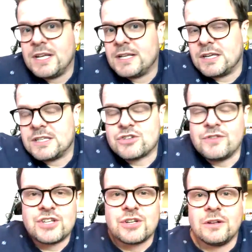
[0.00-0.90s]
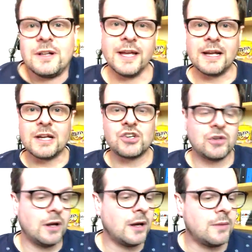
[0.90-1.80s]
it's traditional English,
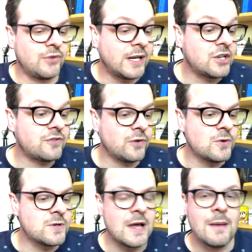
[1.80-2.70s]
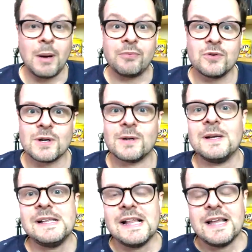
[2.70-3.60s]
British food, pub food,
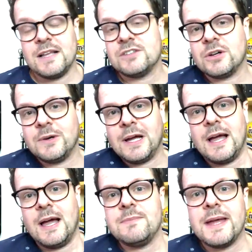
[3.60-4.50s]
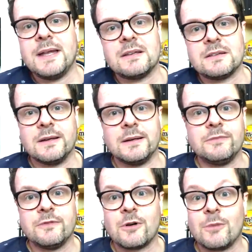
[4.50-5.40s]
and so I made it
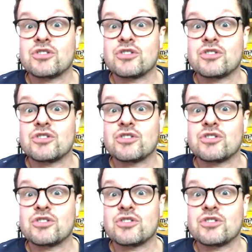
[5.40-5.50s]
from